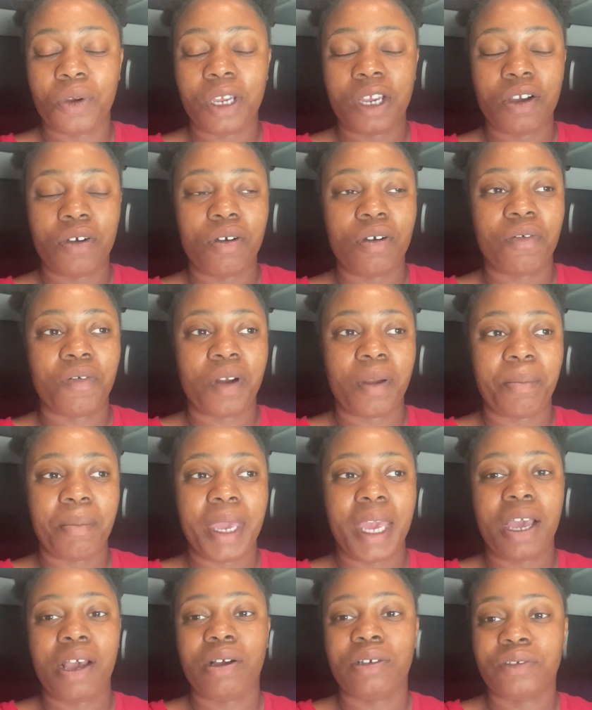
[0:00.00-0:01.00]
to go over our
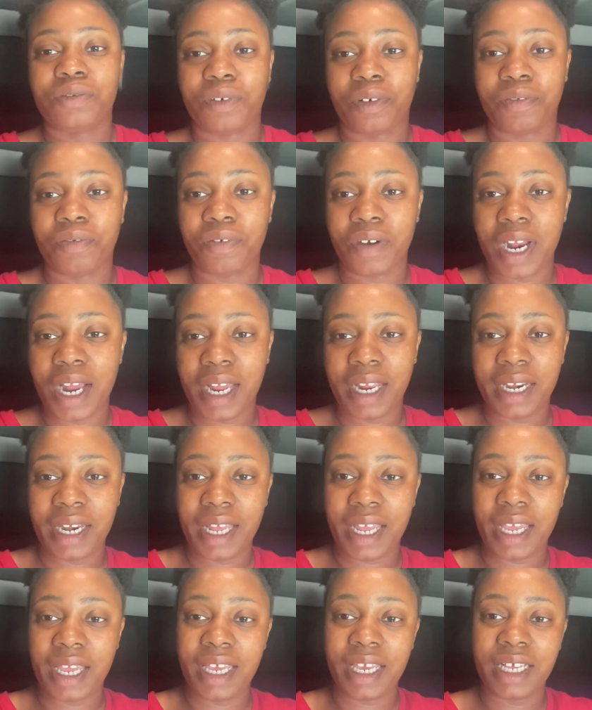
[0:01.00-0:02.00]
miles for
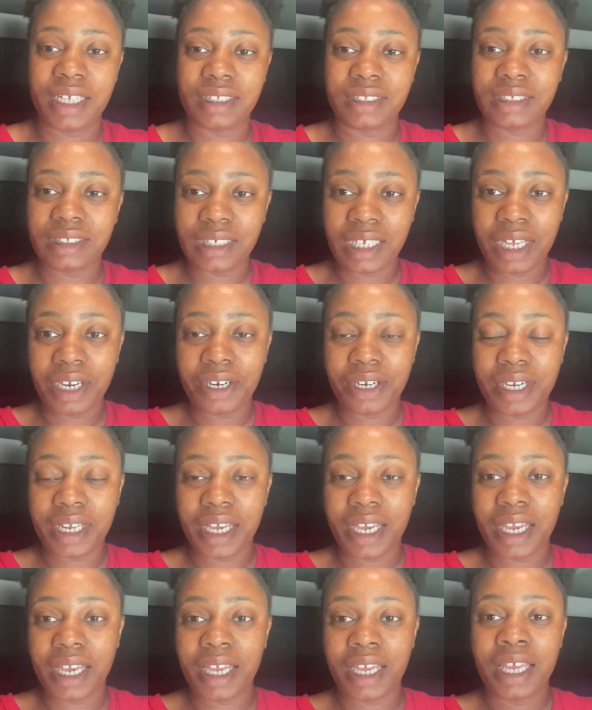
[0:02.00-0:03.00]
Friday and
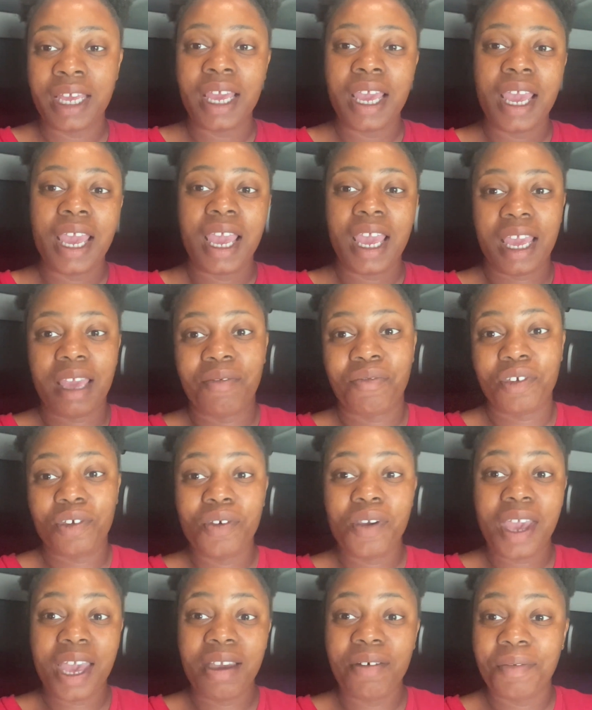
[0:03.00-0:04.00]
Saturday. If you
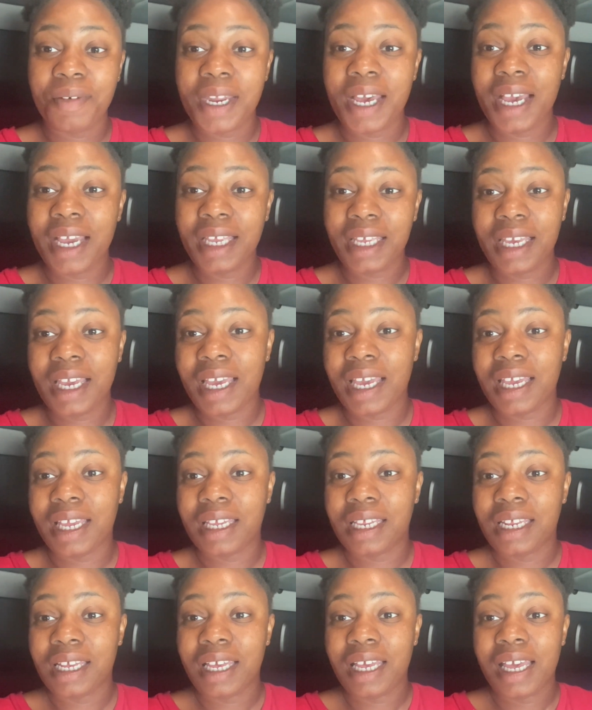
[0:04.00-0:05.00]
have not yet,
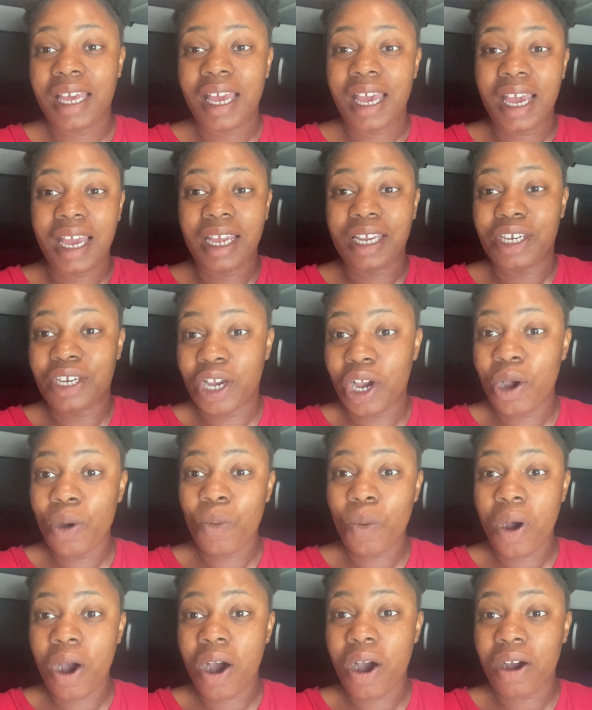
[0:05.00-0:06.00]
don't
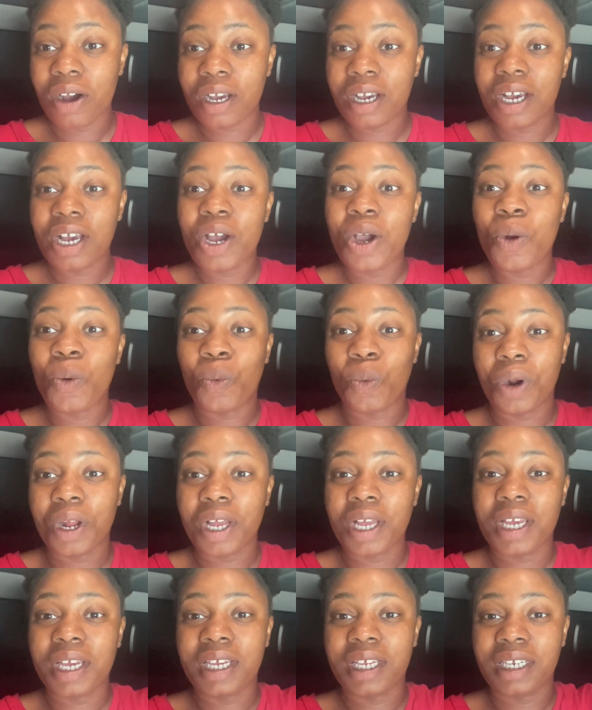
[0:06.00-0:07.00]
walk,
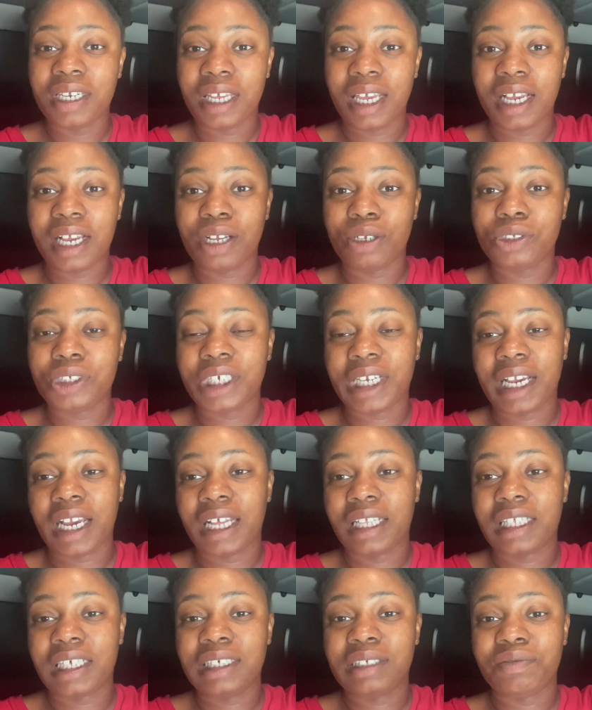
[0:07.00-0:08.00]
run, and go check
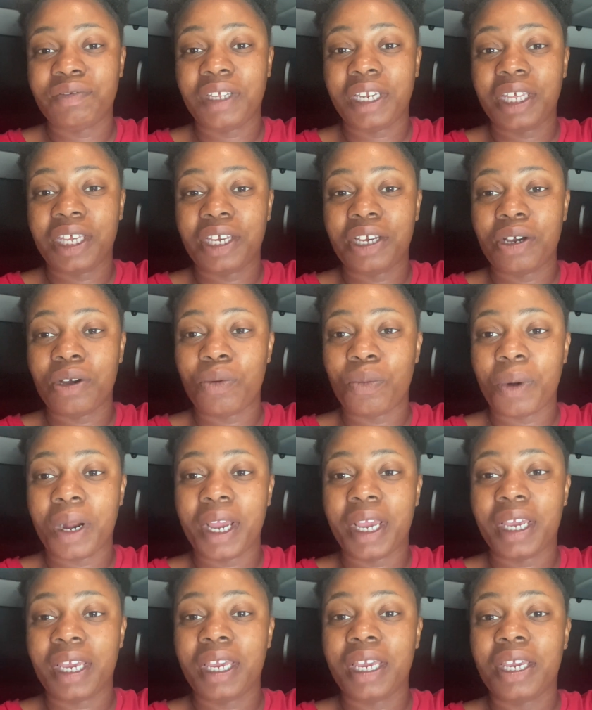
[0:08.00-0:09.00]
out this video
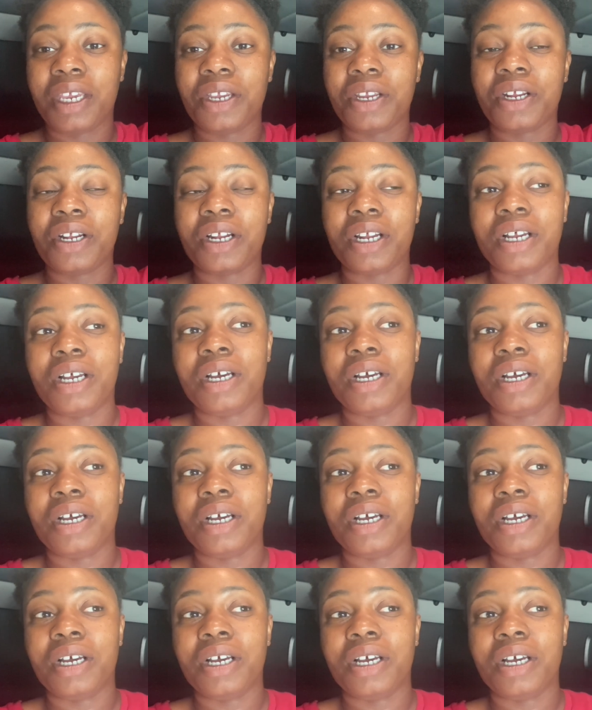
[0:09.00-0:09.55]
right here.